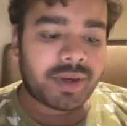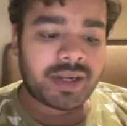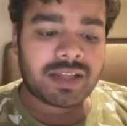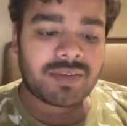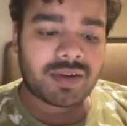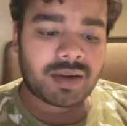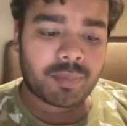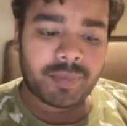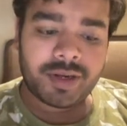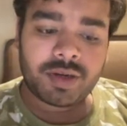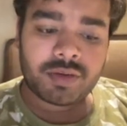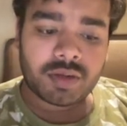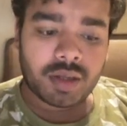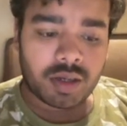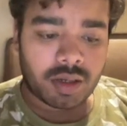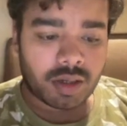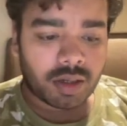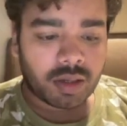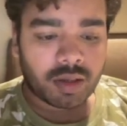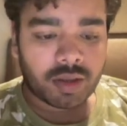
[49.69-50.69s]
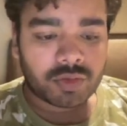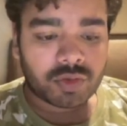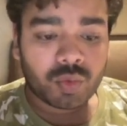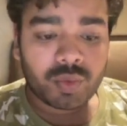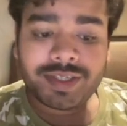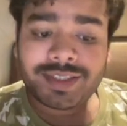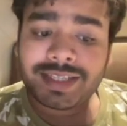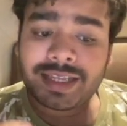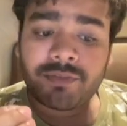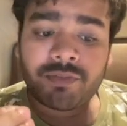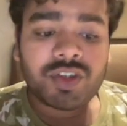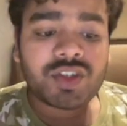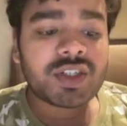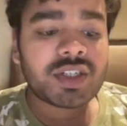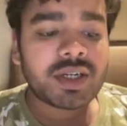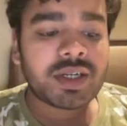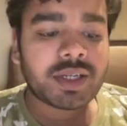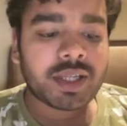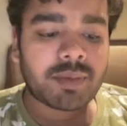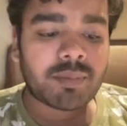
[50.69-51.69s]
development through its
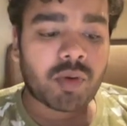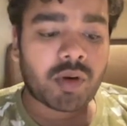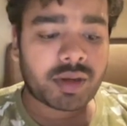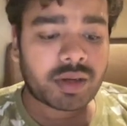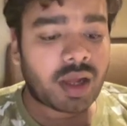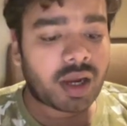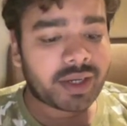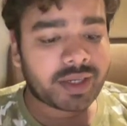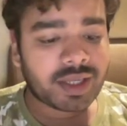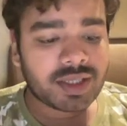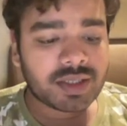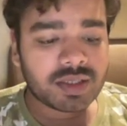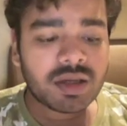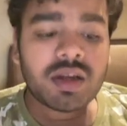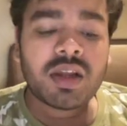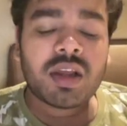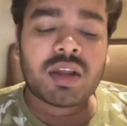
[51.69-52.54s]
efficient and modern architecture.